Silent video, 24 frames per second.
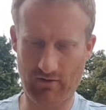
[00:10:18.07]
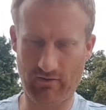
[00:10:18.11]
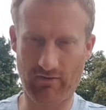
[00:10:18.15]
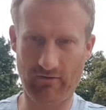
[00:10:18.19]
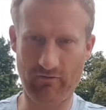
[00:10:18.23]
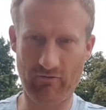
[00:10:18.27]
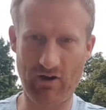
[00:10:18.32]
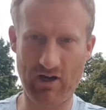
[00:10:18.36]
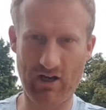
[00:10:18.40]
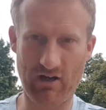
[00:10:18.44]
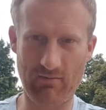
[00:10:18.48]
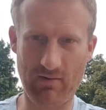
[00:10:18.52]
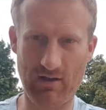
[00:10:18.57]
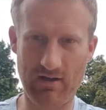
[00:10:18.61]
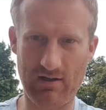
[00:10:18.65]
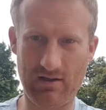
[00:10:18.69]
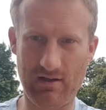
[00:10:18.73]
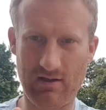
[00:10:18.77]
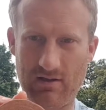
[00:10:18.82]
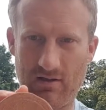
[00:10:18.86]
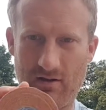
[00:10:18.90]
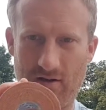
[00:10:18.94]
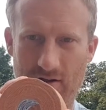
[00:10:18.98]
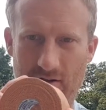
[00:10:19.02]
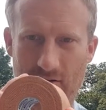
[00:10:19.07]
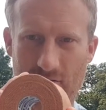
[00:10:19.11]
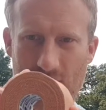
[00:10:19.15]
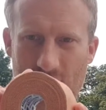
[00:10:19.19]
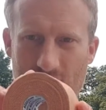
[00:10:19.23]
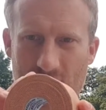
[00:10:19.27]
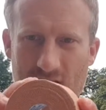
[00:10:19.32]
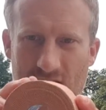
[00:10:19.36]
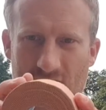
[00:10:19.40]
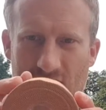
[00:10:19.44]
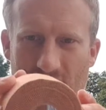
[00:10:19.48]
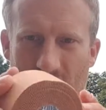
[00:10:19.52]
recommended that I use
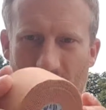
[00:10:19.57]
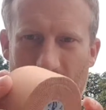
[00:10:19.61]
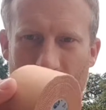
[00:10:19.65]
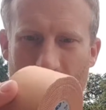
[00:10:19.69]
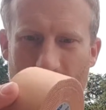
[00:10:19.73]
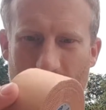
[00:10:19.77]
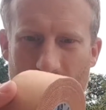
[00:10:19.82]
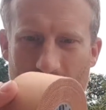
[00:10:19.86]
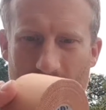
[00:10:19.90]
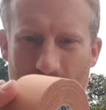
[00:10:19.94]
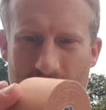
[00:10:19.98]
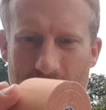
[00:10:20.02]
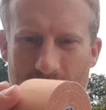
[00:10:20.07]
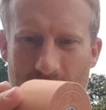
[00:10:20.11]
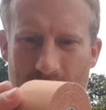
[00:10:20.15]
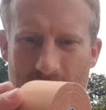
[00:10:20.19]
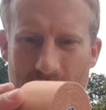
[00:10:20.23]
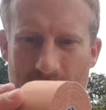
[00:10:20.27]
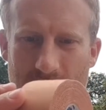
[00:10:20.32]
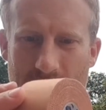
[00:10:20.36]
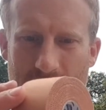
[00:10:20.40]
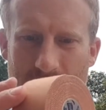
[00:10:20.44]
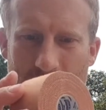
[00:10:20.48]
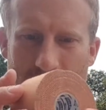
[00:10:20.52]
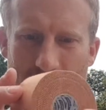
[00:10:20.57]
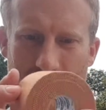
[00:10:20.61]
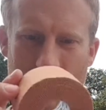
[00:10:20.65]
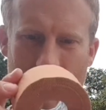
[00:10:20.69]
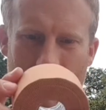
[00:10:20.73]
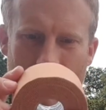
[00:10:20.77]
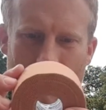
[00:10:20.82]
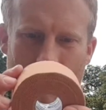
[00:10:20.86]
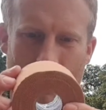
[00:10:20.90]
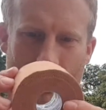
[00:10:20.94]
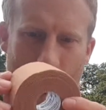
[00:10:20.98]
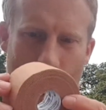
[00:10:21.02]
this stuff here, which is
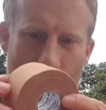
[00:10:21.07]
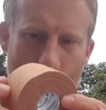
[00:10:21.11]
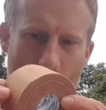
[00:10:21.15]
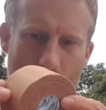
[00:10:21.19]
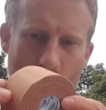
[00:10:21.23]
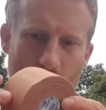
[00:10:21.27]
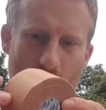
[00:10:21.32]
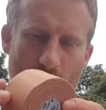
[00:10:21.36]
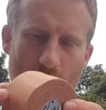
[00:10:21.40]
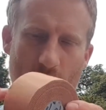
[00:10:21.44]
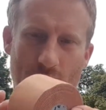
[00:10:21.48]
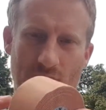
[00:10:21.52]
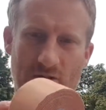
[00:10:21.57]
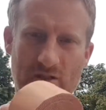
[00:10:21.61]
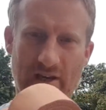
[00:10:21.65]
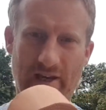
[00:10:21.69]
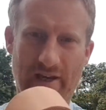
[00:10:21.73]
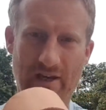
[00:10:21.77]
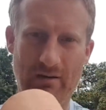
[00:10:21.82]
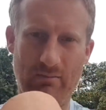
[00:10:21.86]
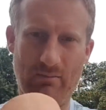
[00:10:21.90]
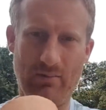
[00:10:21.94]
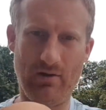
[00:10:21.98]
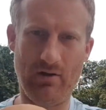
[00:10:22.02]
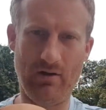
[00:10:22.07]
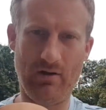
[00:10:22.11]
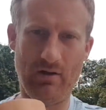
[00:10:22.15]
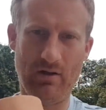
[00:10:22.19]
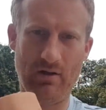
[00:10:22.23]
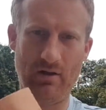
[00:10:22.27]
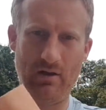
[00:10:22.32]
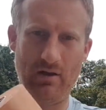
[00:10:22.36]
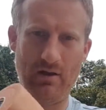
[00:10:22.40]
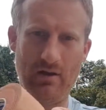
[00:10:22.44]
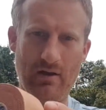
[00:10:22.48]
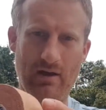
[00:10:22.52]
called Leuco tape,
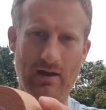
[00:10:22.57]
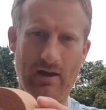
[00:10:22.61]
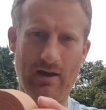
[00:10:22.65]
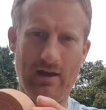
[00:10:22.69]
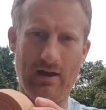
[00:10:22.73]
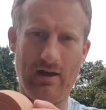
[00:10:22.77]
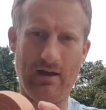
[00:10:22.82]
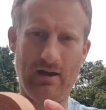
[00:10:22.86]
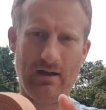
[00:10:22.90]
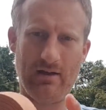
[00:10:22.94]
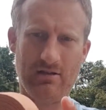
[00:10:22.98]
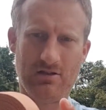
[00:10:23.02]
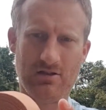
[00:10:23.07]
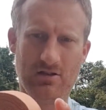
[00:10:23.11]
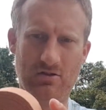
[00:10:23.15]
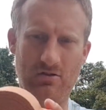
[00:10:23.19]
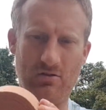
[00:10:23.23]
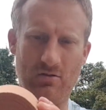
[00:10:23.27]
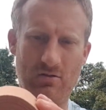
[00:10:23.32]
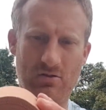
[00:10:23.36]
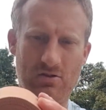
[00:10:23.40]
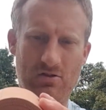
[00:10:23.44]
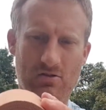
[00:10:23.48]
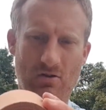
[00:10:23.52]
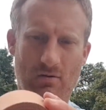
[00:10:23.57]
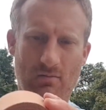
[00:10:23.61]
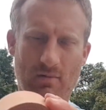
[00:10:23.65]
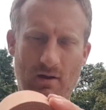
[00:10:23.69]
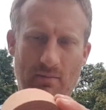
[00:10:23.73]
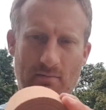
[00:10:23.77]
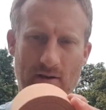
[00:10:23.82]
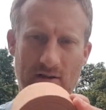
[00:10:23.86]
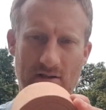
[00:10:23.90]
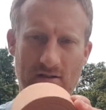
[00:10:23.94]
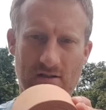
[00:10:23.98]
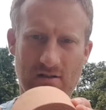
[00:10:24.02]
to stop my
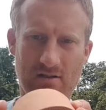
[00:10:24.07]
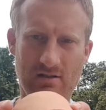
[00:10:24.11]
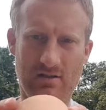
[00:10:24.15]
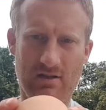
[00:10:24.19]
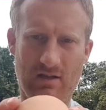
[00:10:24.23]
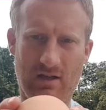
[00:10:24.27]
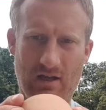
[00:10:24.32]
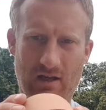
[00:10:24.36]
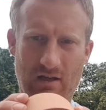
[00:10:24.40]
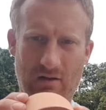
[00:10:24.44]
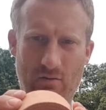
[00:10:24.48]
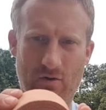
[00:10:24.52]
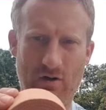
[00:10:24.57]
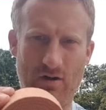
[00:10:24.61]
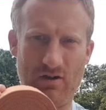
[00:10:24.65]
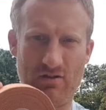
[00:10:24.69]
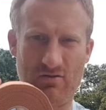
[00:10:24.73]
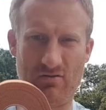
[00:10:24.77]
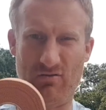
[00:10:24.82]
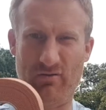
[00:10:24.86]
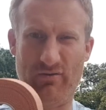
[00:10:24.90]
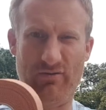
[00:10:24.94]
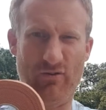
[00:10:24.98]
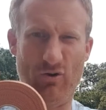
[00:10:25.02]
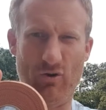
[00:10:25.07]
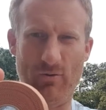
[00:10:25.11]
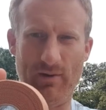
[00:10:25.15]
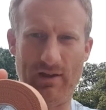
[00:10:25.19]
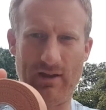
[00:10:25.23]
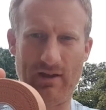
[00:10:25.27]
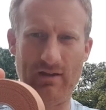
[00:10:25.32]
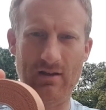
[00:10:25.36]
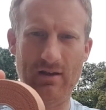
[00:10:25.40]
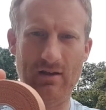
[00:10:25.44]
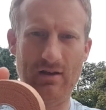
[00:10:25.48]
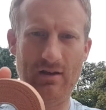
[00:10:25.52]
blisters getting worse or
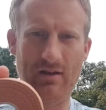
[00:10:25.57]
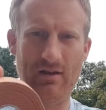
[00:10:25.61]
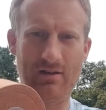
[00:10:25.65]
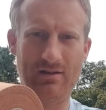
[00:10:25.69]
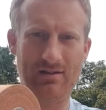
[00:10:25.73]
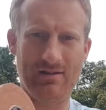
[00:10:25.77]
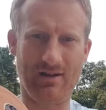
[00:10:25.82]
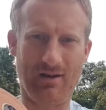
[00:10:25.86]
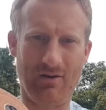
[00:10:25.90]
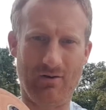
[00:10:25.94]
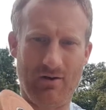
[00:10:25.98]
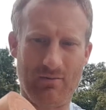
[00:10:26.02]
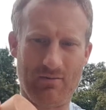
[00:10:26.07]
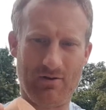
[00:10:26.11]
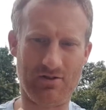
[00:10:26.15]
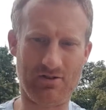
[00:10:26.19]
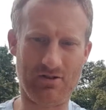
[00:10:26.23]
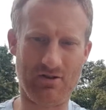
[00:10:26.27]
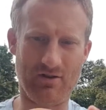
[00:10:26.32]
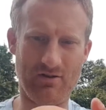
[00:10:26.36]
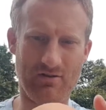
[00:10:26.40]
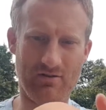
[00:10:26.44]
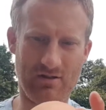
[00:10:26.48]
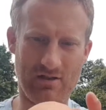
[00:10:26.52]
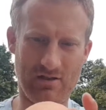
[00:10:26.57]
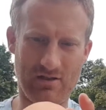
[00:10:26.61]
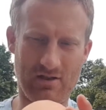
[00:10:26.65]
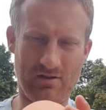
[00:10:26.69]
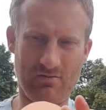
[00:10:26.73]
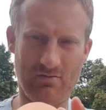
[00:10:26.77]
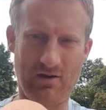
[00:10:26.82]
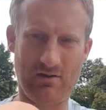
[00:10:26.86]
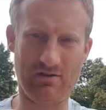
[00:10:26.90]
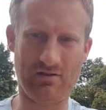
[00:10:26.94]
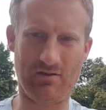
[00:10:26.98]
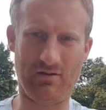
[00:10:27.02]
forming. So I'm gonna start using this as
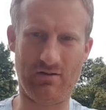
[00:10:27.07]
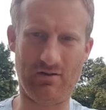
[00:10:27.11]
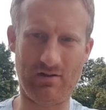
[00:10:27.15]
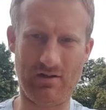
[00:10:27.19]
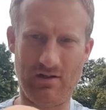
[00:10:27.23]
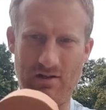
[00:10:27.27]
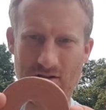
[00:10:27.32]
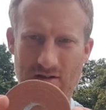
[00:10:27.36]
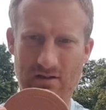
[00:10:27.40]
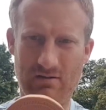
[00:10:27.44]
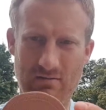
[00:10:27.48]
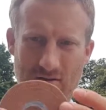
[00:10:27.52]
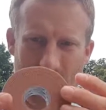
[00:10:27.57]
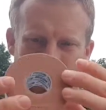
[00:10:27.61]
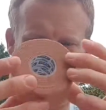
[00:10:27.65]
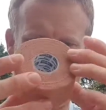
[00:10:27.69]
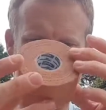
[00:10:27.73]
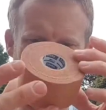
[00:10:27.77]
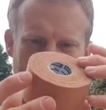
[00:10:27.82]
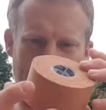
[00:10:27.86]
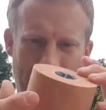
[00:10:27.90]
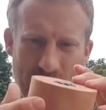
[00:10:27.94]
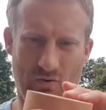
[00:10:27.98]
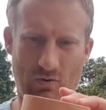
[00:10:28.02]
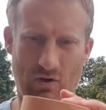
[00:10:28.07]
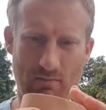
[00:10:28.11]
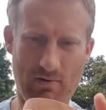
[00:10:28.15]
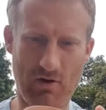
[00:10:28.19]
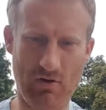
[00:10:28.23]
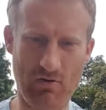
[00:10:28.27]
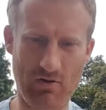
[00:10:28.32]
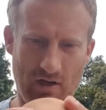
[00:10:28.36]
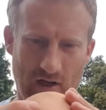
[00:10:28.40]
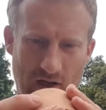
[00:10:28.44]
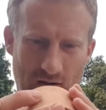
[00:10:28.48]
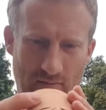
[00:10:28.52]
well. So it's again, quite
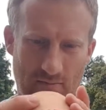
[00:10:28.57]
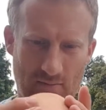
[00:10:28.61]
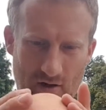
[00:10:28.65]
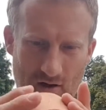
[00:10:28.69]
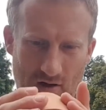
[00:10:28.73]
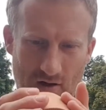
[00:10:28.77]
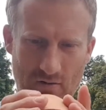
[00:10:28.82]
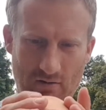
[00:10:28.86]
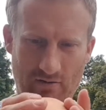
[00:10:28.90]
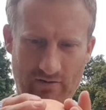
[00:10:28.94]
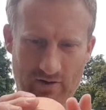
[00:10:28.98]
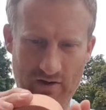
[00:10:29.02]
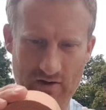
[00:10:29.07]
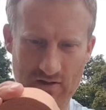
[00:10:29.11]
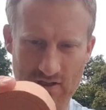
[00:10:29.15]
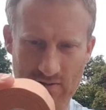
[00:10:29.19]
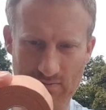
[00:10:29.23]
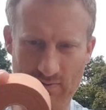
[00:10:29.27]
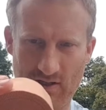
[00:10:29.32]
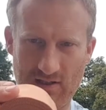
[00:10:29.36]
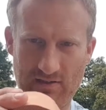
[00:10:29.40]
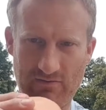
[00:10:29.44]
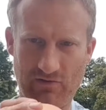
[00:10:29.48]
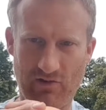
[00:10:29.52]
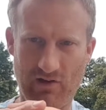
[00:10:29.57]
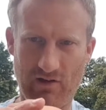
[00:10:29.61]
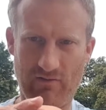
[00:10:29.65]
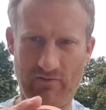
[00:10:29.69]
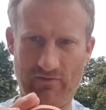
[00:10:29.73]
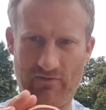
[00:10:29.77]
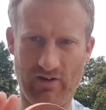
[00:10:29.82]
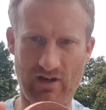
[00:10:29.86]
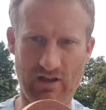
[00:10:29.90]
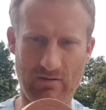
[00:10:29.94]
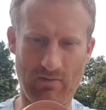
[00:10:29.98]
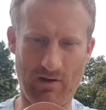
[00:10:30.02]
bulky, but I'll find space for it
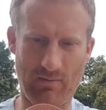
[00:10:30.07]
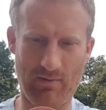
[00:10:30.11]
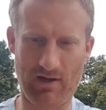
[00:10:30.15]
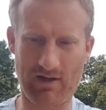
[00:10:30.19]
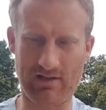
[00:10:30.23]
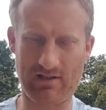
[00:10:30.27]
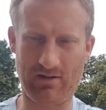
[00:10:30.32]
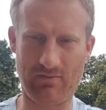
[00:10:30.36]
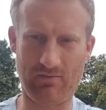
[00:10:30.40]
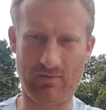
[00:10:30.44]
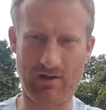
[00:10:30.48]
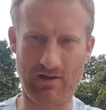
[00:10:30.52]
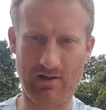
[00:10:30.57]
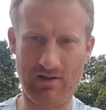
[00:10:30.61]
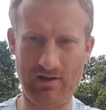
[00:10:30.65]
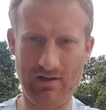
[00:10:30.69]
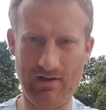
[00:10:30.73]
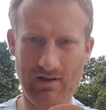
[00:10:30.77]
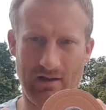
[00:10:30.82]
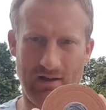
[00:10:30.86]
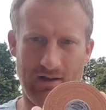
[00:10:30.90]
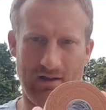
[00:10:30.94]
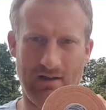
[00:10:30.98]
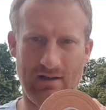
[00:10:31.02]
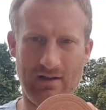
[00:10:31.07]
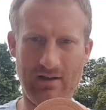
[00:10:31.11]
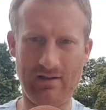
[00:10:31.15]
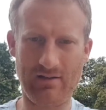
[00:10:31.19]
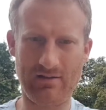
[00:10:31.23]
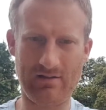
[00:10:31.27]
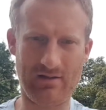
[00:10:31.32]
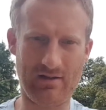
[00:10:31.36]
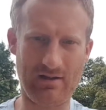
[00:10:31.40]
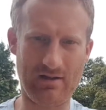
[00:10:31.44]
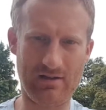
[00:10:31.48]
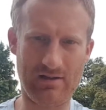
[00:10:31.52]
and fit it in my bag somewhere.
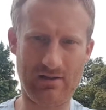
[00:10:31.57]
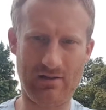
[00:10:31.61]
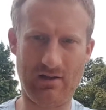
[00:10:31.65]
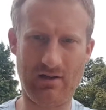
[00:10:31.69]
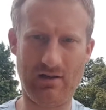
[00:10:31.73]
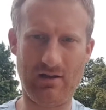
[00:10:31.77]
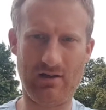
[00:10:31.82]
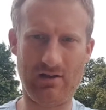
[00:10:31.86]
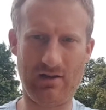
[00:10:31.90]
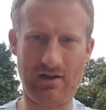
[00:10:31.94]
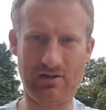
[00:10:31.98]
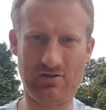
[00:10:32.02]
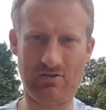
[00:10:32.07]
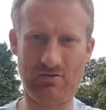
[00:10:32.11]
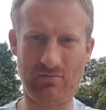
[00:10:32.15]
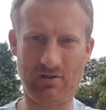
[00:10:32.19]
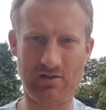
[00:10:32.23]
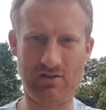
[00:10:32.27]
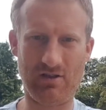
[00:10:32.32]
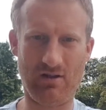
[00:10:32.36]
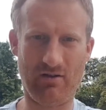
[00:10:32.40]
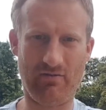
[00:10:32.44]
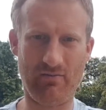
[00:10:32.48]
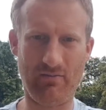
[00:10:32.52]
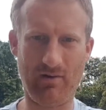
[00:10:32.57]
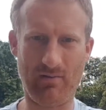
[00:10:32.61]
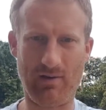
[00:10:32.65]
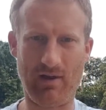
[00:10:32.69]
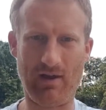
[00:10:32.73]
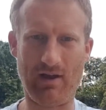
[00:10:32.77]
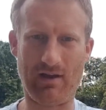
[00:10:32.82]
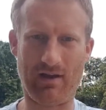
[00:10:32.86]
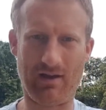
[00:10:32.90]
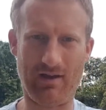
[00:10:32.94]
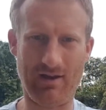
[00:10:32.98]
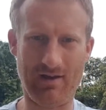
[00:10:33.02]
So that's all my stuff in my
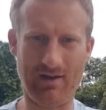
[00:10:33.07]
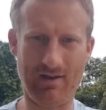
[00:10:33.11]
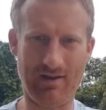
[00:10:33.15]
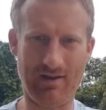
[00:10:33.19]
bag.